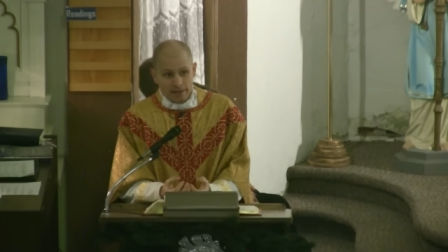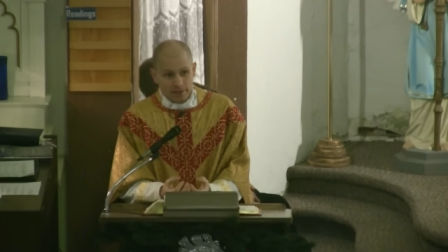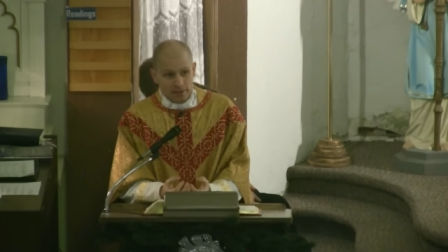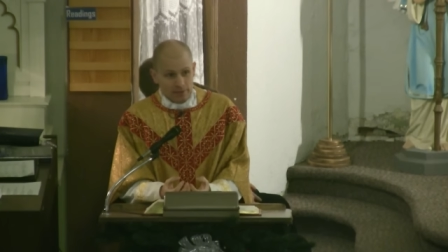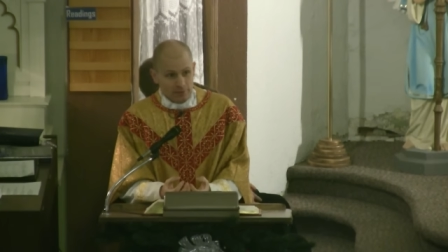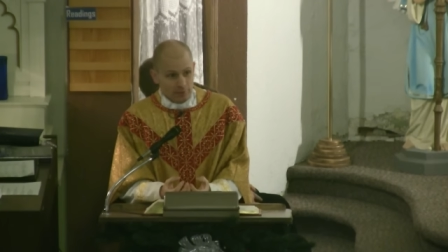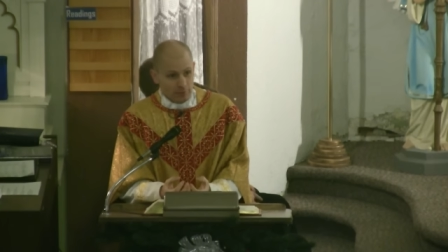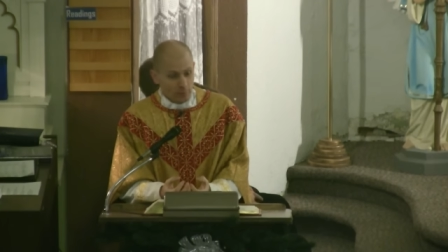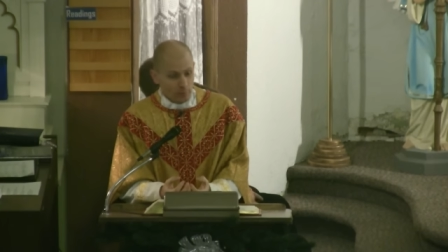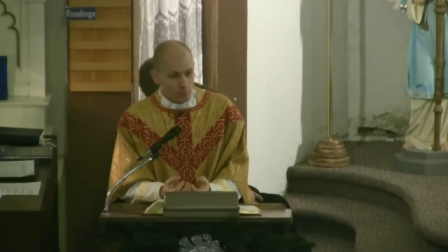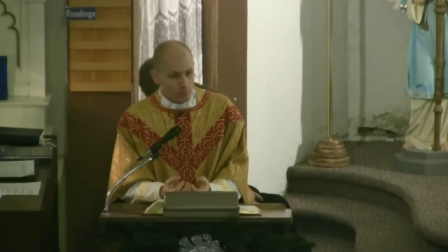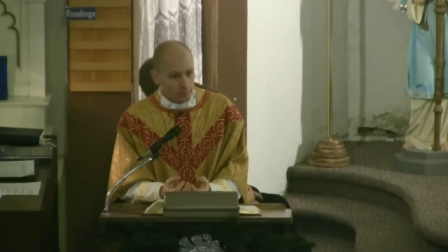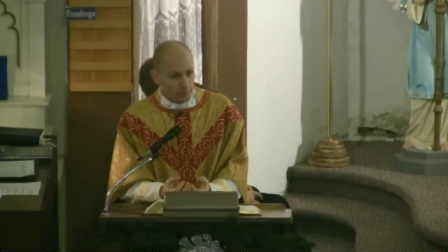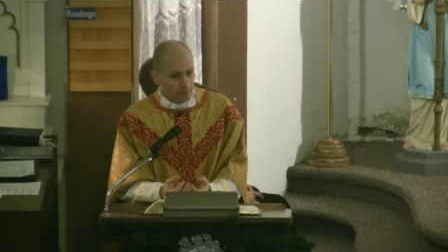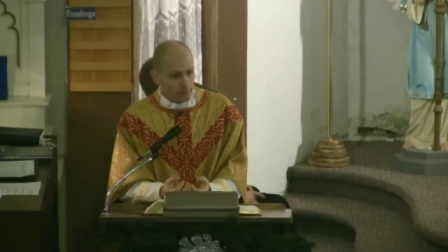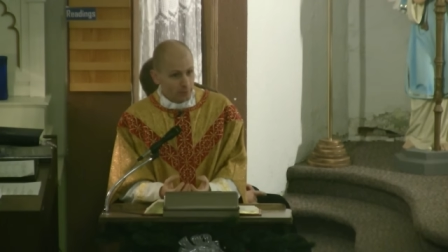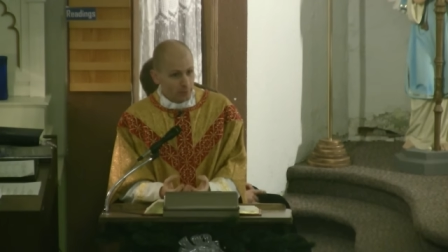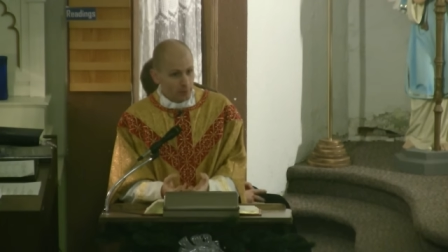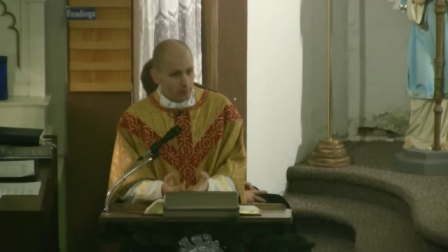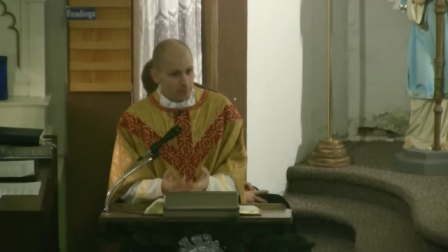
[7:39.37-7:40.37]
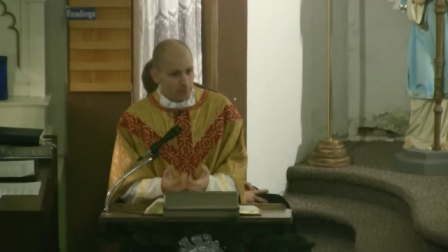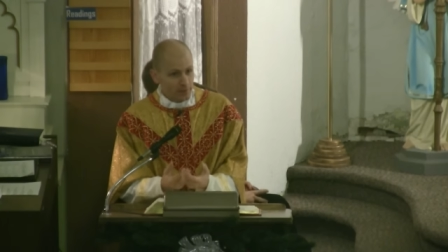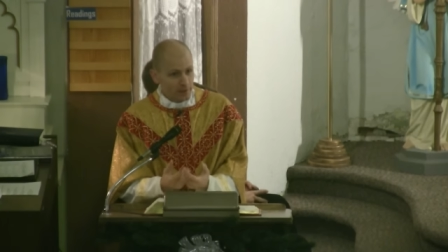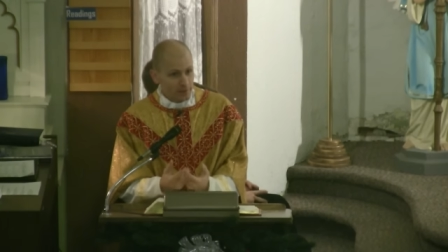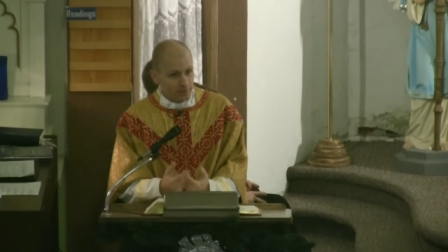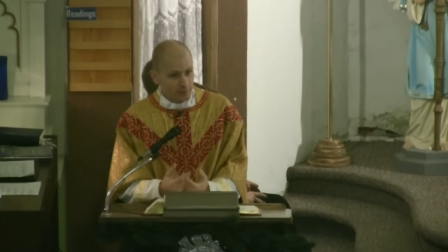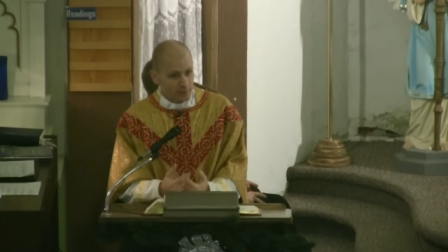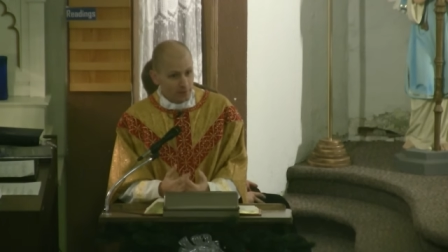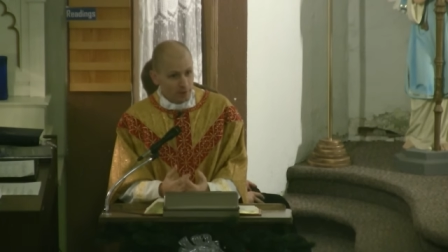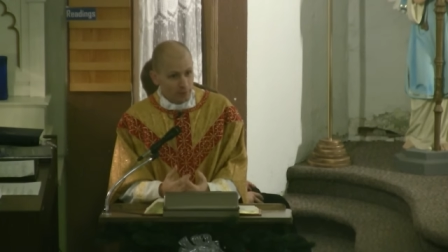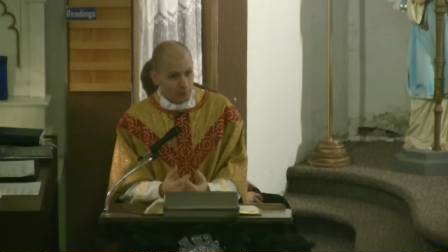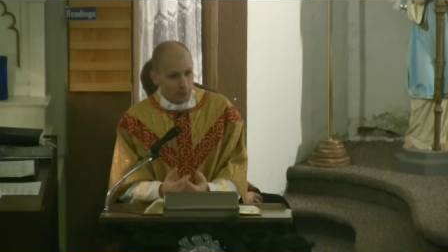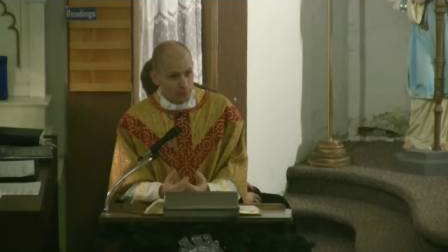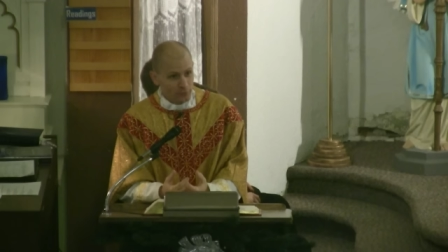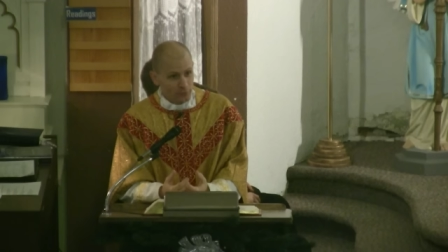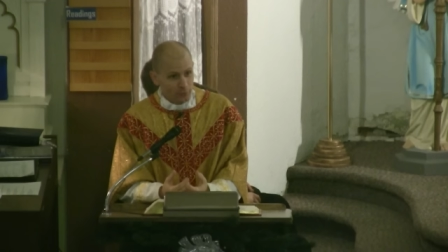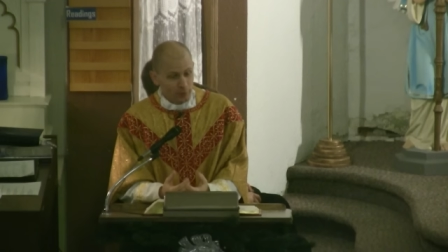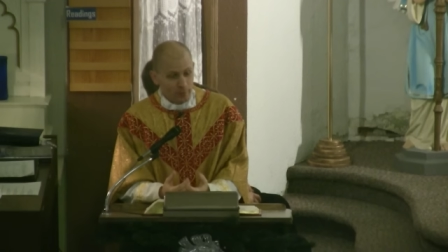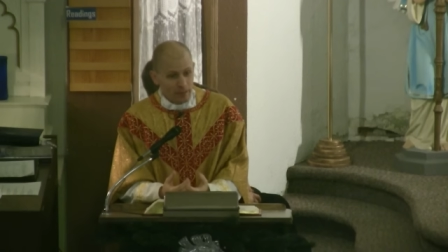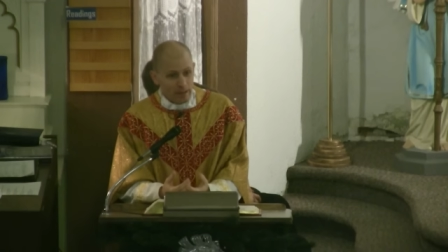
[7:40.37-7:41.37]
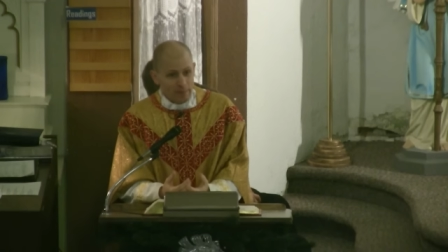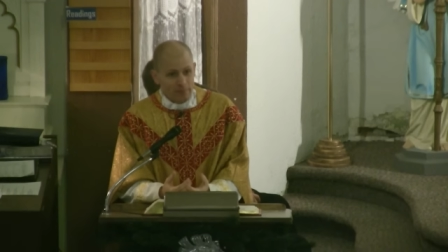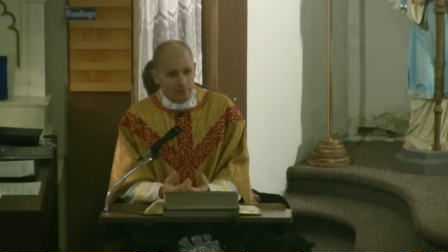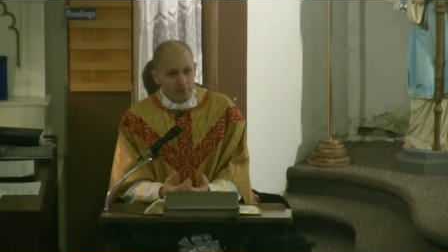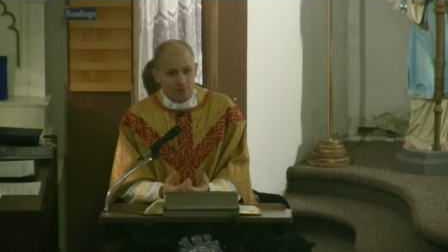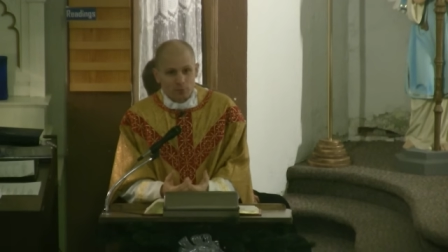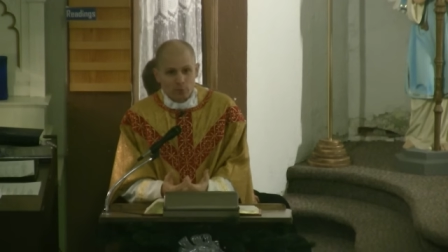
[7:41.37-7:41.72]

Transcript: the gifts of the Holy Spirit, the gifts that come to us through our baptism,